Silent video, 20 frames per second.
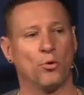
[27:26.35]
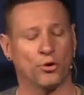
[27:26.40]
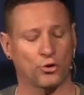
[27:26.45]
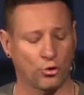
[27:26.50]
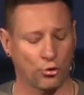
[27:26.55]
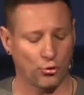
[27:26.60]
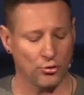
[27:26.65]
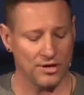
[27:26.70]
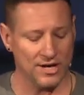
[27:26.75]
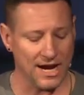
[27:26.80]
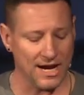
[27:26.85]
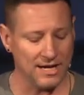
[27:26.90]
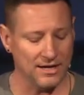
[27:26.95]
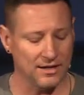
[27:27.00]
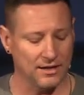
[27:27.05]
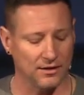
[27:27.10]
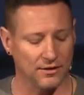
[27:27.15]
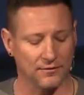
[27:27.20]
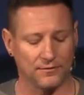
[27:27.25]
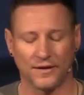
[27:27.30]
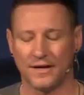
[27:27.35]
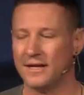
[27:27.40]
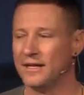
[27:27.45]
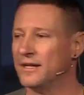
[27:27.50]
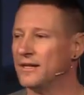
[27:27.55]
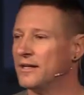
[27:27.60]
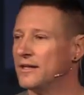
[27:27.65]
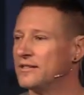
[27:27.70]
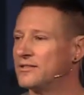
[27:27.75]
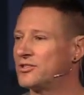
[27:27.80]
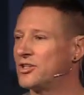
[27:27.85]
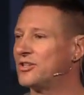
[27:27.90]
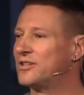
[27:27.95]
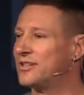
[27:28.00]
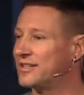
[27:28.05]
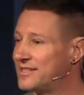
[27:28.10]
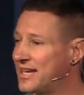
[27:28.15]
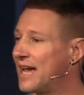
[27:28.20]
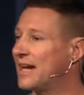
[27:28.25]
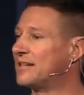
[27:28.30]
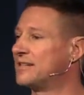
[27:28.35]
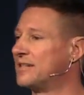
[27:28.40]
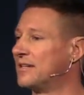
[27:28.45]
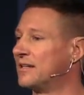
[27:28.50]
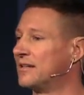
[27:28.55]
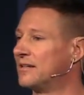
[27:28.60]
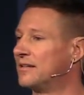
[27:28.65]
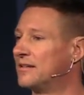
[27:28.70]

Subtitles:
creative to detect it,